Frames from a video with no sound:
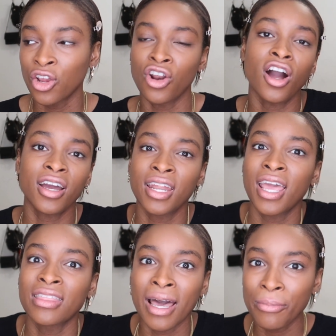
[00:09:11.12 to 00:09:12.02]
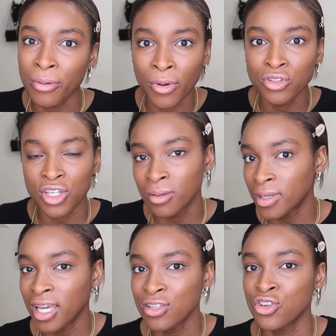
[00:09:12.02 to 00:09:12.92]
you're not going to get that promotion,
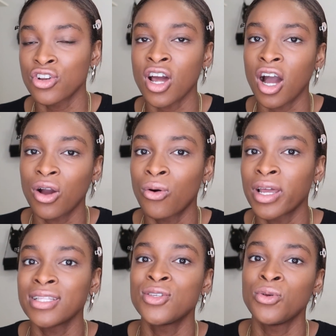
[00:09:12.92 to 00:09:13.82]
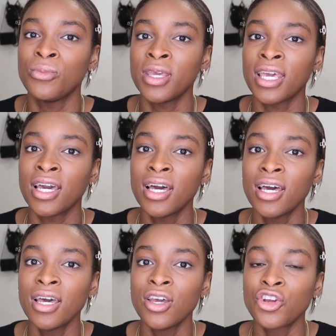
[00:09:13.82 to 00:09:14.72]
because you're not going
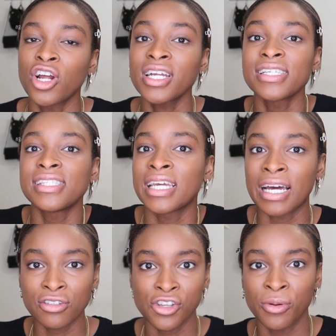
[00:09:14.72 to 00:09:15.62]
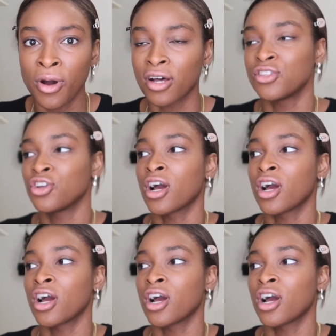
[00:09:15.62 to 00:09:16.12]
to stand out to your boss.